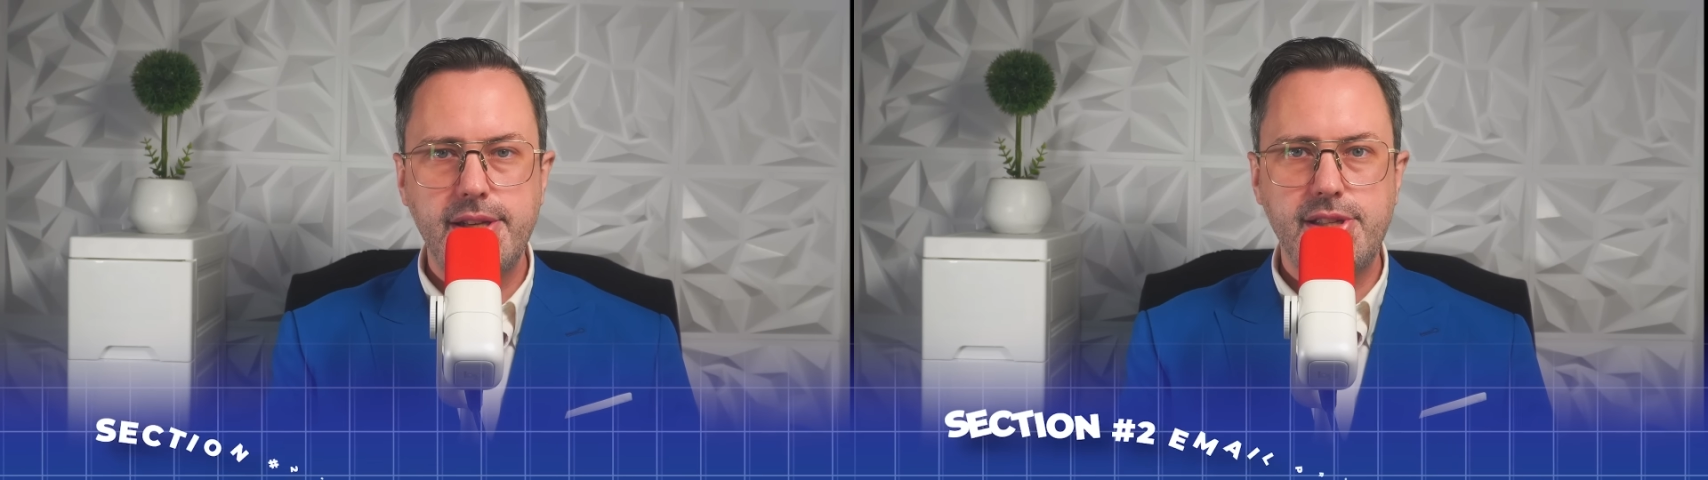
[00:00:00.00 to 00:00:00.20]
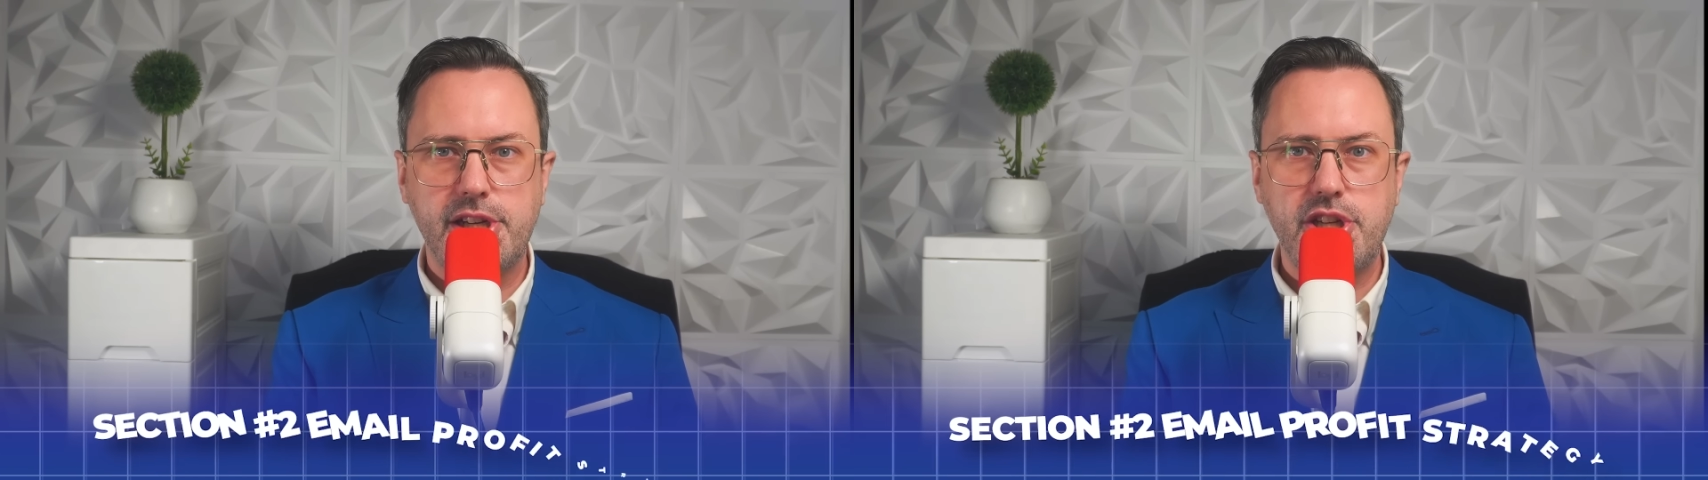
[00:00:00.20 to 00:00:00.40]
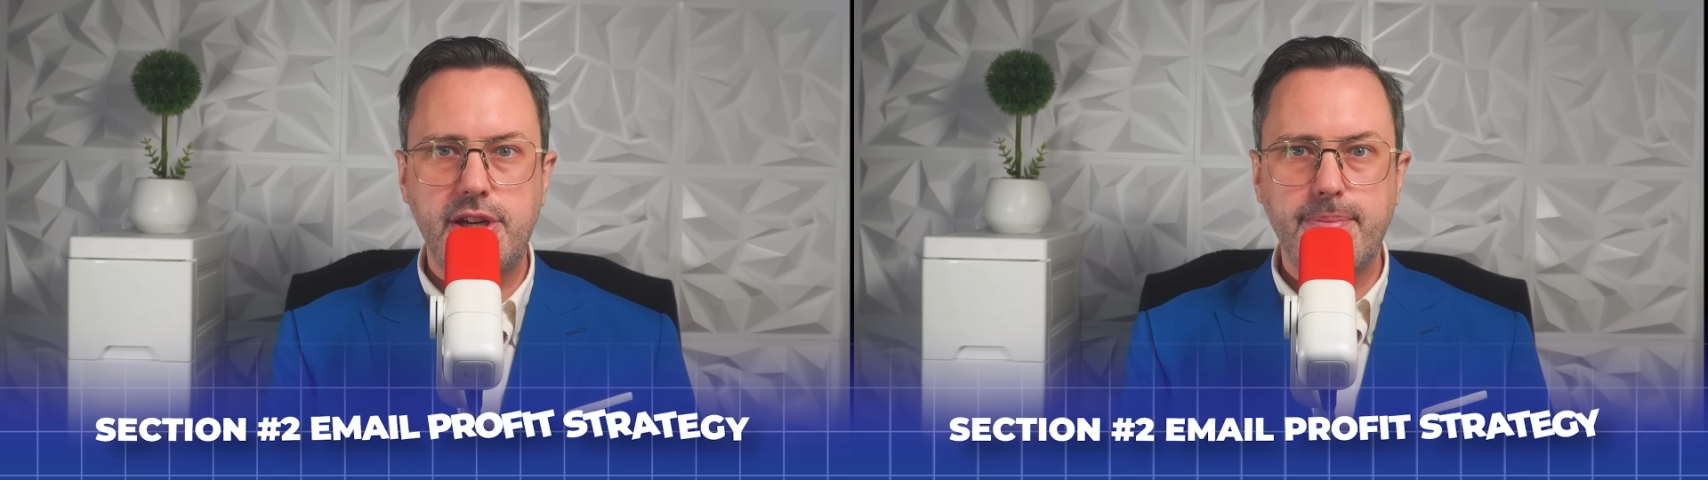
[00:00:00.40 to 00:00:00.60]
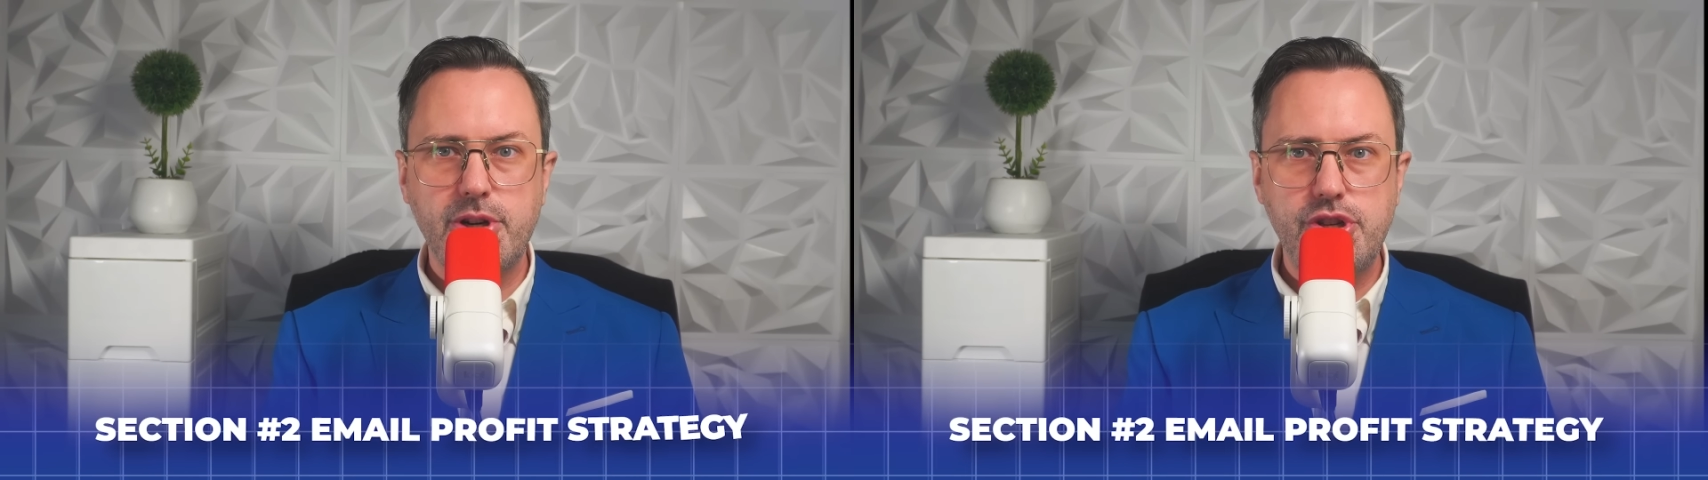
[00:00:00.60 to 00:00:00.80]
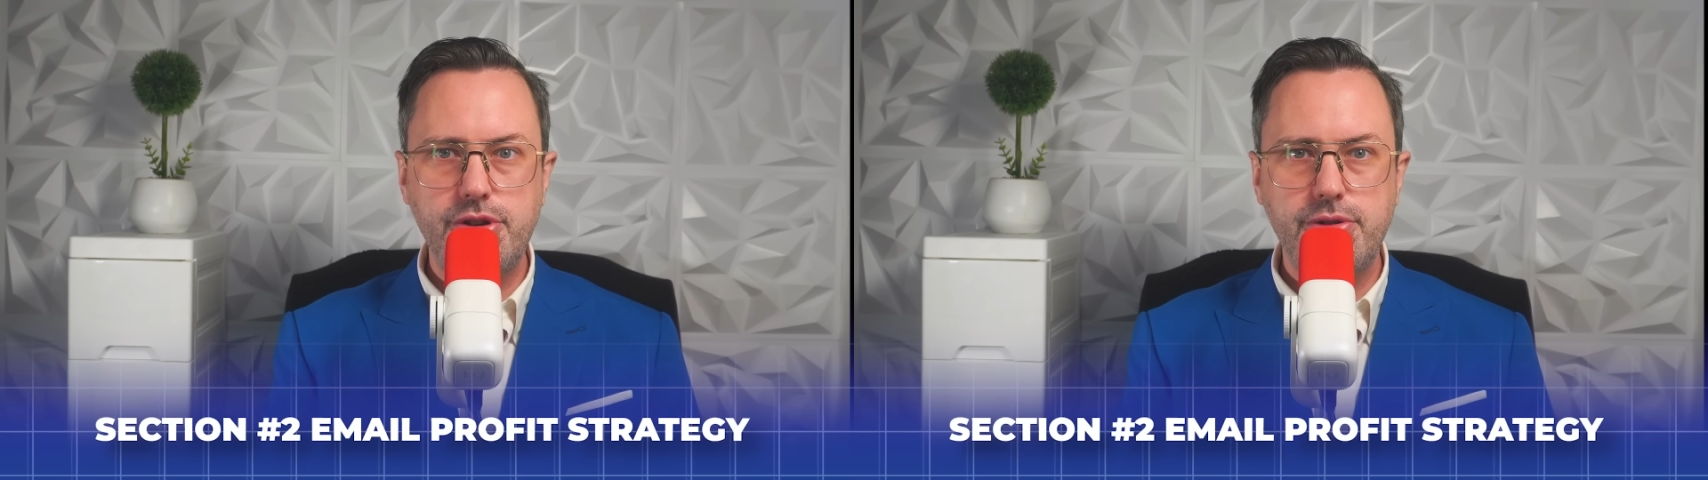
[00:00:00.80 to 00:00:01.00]
Section number
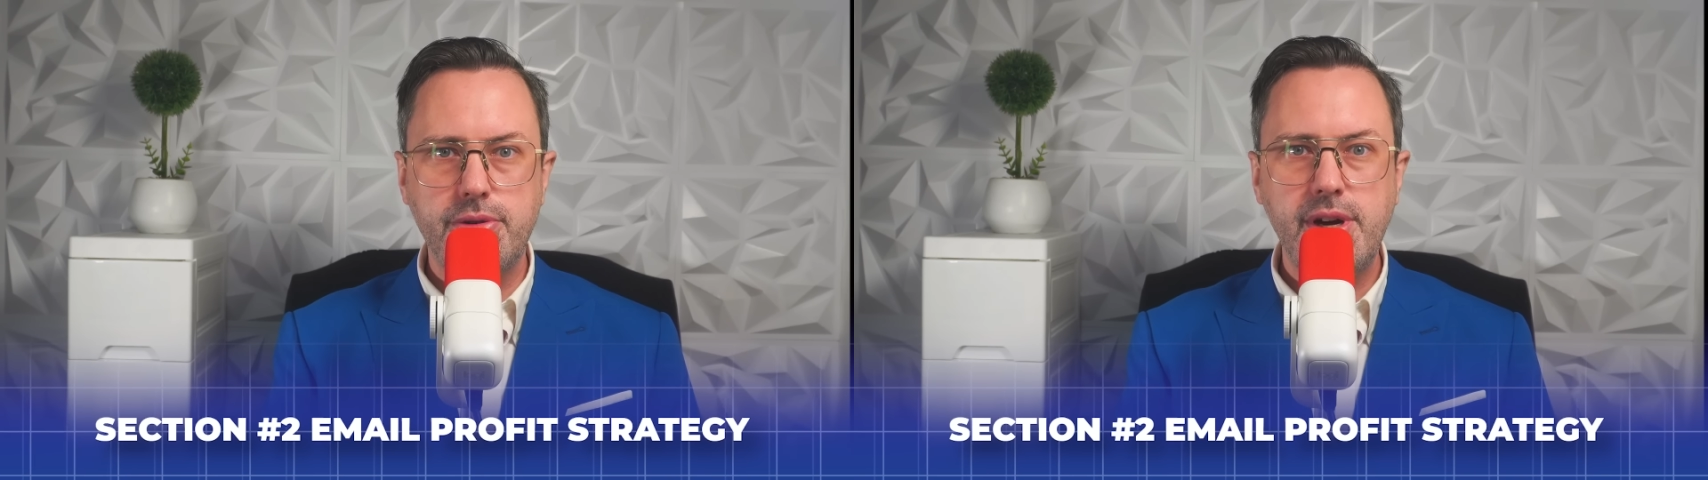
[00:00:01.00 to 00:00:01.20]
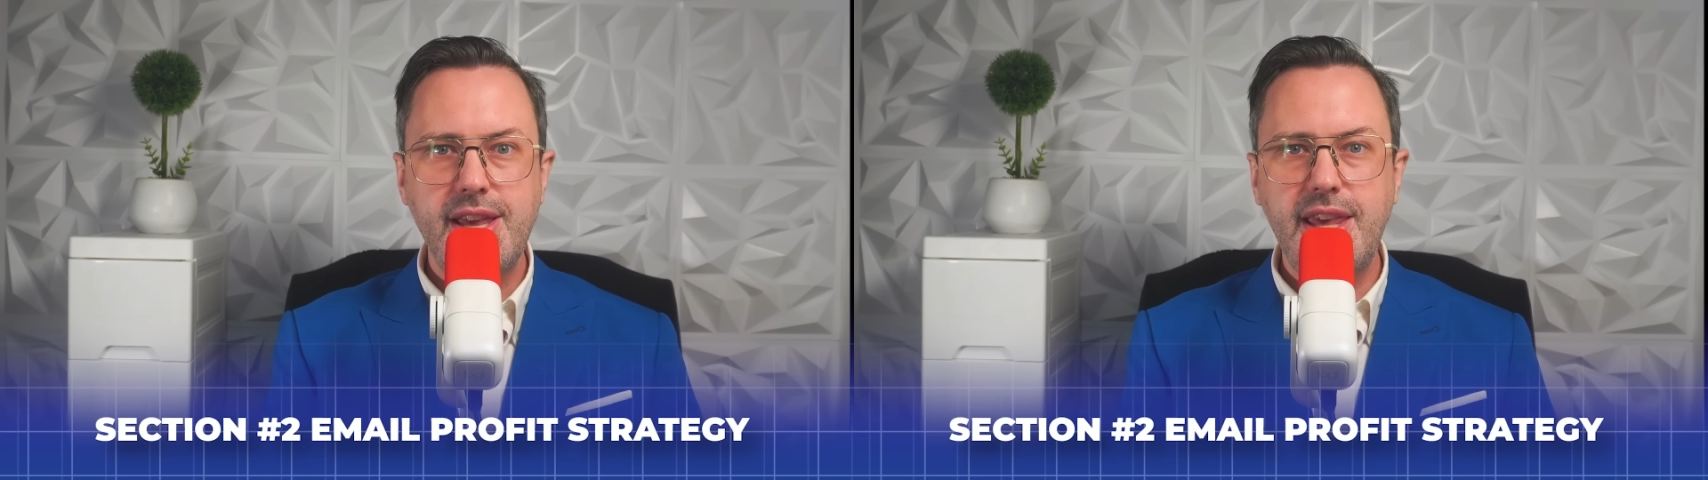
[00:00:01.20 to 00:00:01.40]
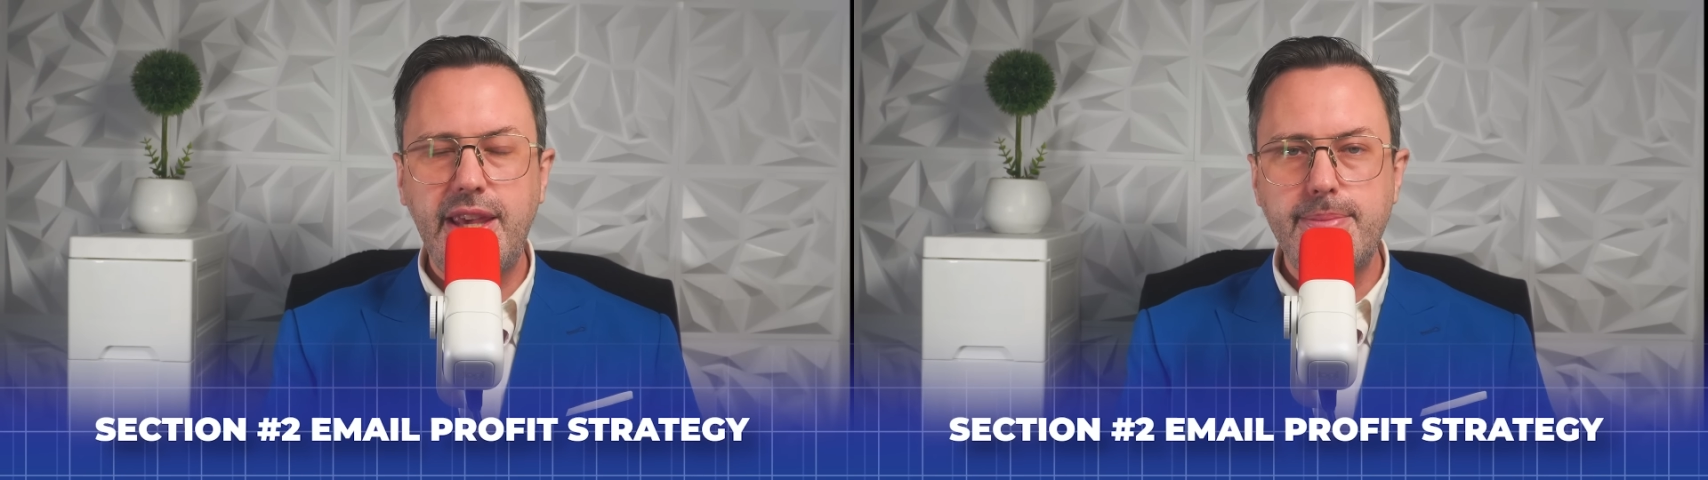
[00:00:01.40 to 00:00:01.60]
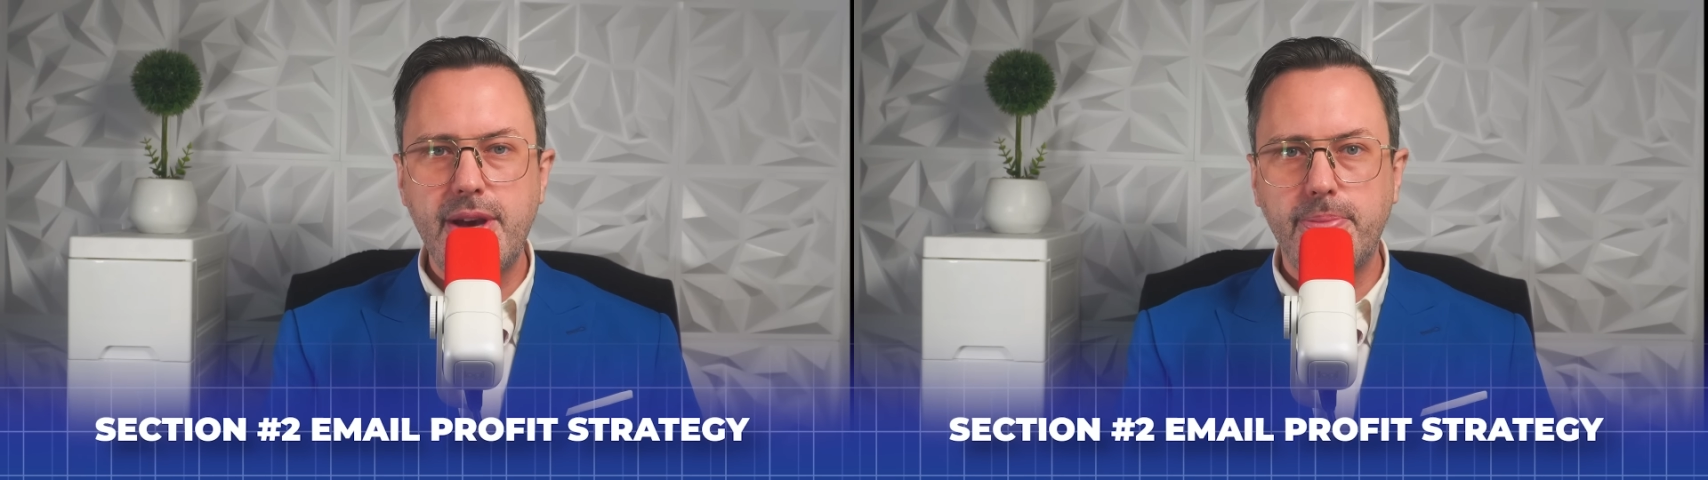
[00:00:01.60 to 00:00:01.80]
2, email